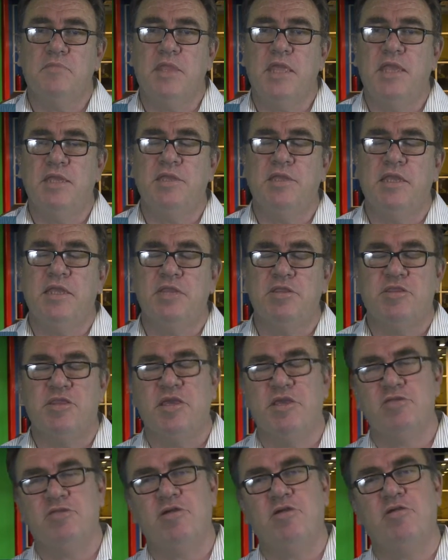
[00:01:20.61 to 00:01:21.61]
And
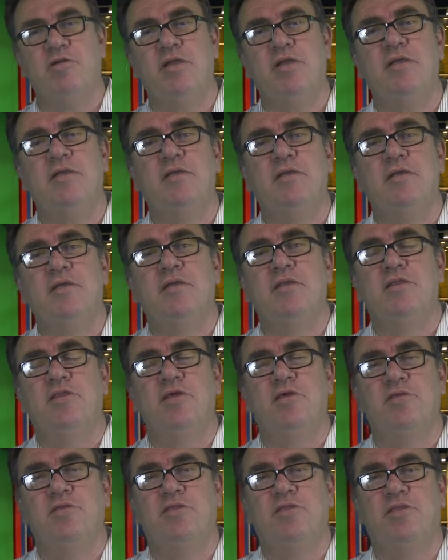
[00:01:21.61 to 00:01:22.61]
so, Gerry,
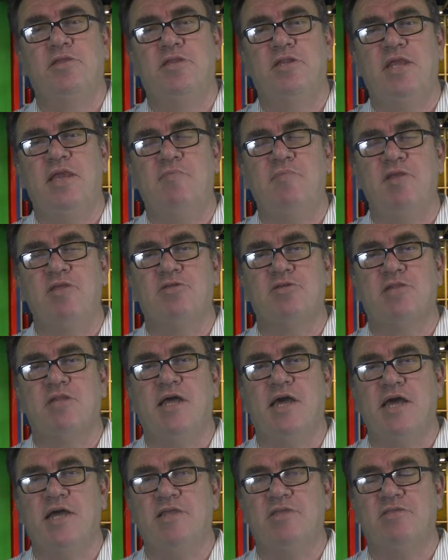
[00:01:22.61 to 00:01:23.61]
the damaged
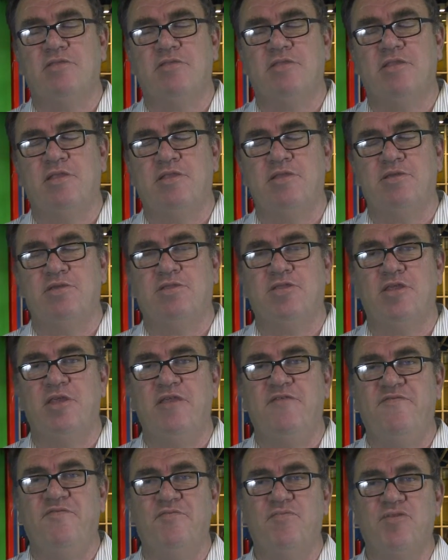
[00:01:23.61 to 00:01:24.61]
glass that you
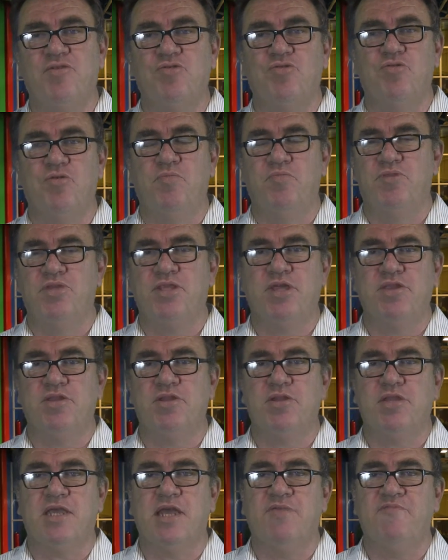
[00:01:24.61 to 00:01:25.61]
see from storms
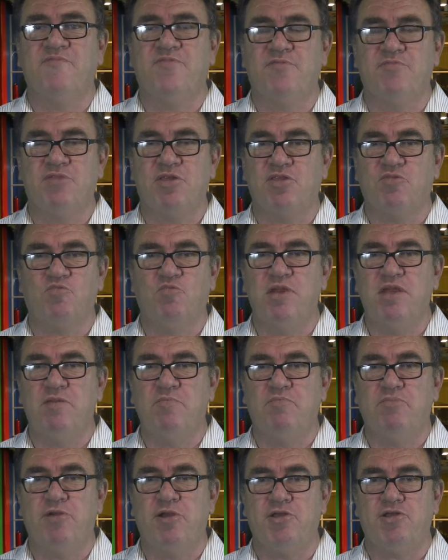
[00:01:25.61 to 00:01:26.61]
doesn't come from just
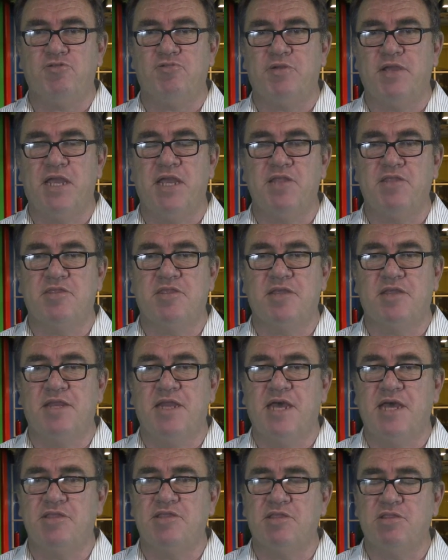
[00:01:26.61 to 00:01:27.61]
wind pressure against the
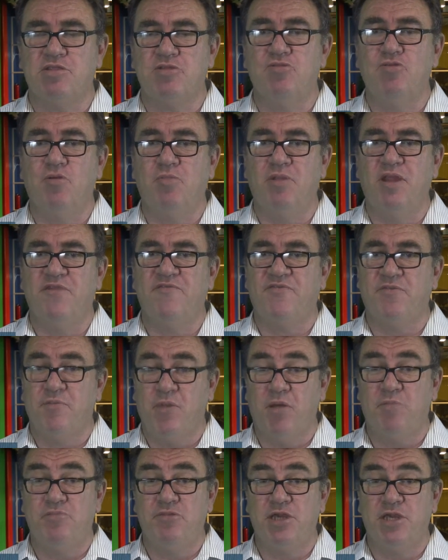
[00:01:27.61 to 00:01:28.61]
glass. It's normally
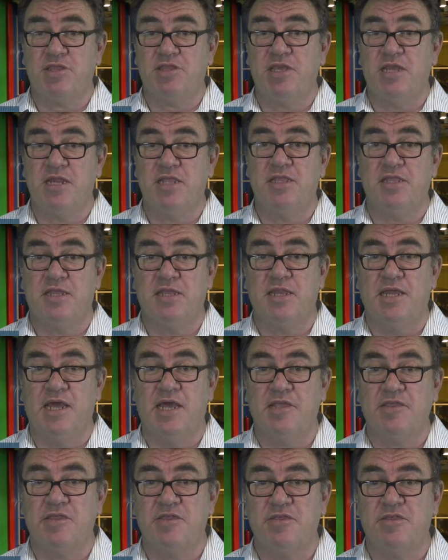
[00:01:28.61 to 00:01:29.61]
from objects hitting the
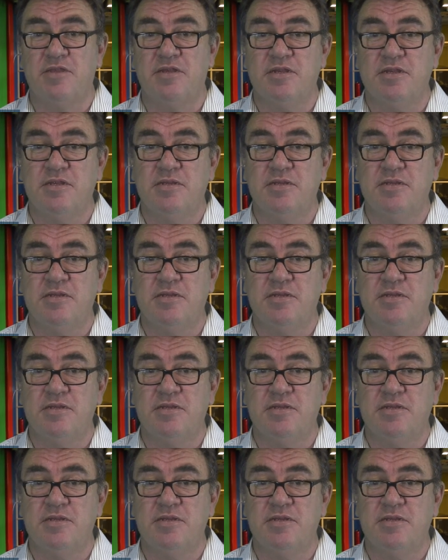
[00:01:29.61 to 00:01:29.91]
glass, is it?